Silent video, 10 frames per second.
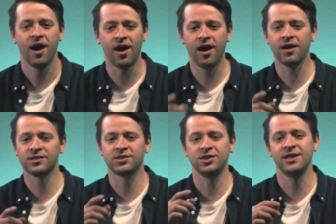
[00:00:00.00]

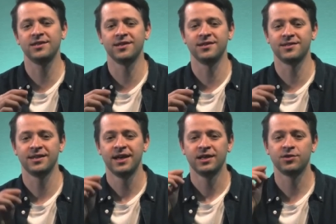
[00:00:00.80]
Ask Jesus
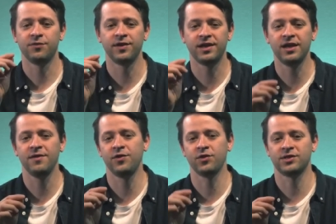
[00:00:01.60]
to
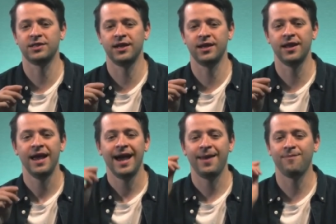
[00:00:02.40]
forgive your sin
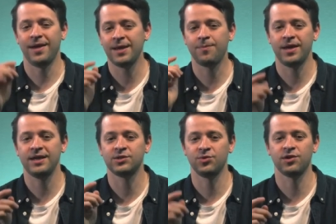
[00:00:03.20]
and make
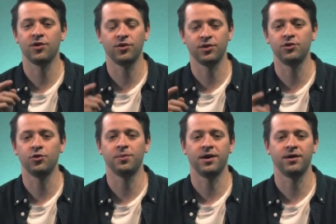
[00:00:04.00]
peace with God on
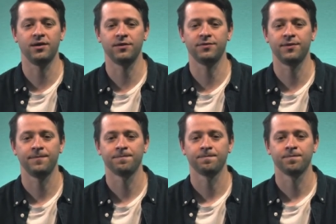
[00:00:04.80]
your behalf.
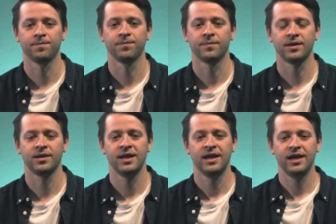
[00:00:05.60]

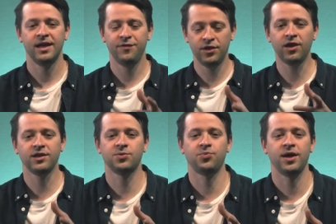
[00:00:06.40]
If you'd like
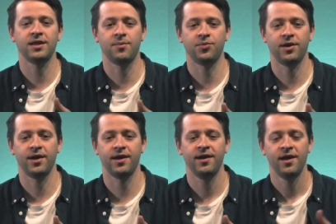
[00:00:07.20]
to pray that
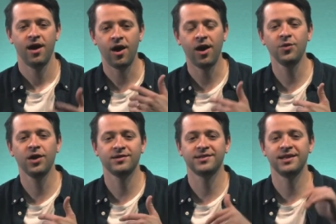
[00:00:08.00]
prayer, I would
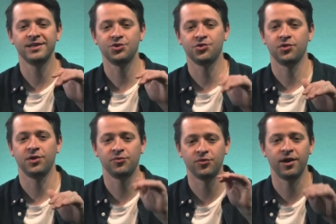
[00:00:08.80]
like to lead you through
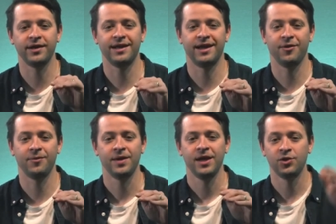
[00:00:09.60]
it right now.
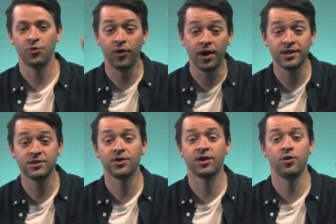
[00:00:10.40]
The words
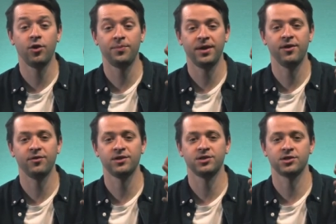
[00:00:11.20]
are going to appear on
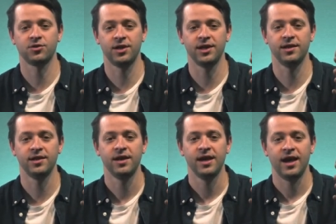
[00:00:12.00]
the screen,
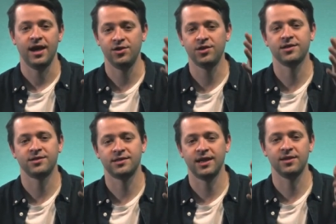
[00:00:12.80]
and you can
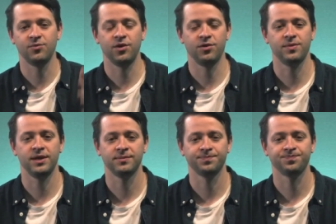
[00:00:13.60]
say them with me.